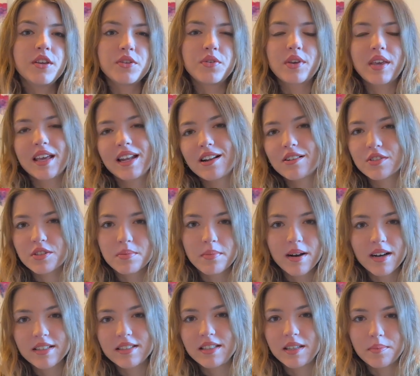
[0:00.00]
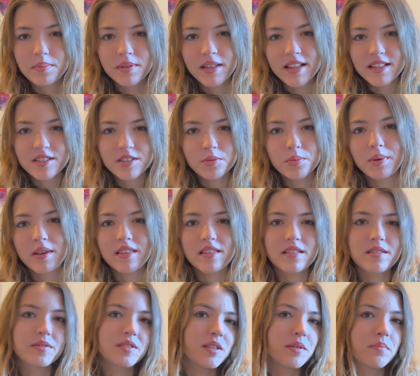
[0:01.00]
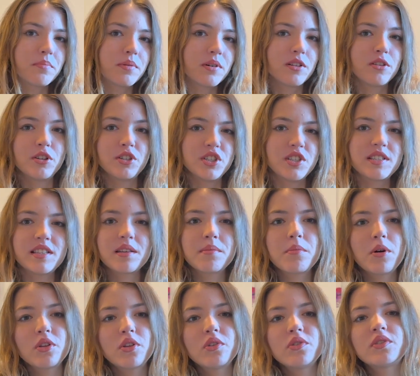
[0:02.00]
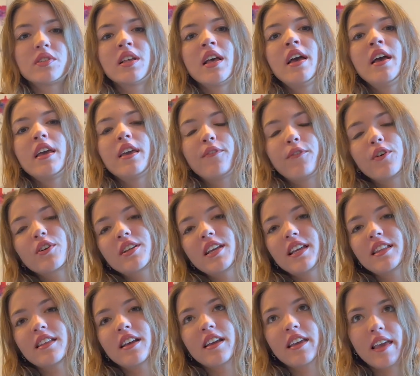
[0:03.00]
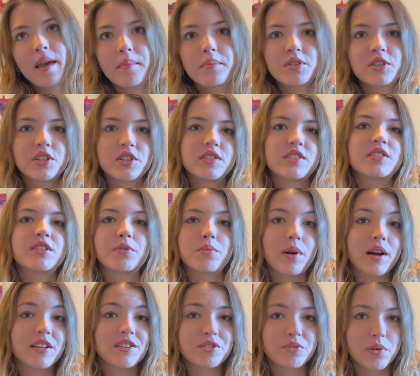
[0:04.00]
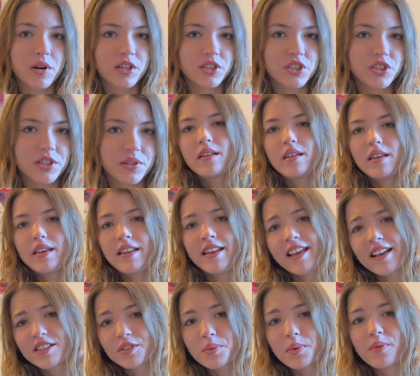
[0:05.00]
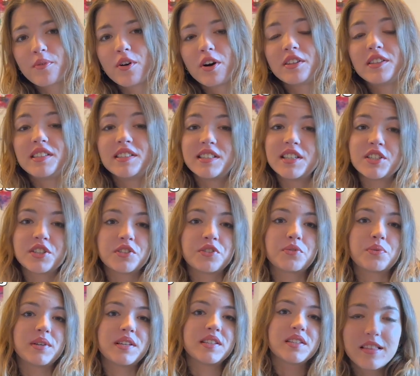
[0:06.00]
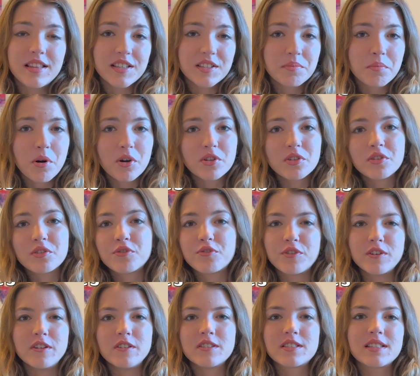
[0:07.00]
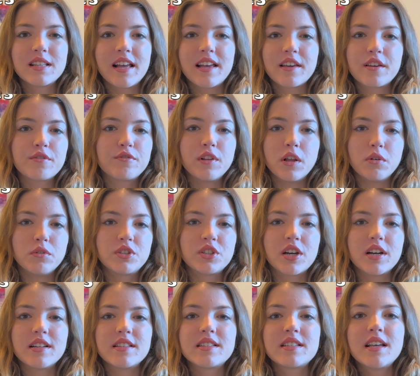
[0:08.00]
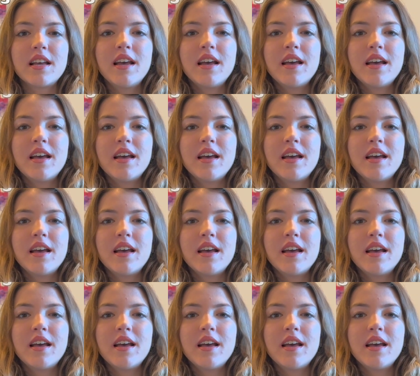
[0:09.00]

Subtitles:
You can outsmart deep nets with simple logistic models if your data captures the right structure. And next we've got decision trees. This model feels like flowcharts.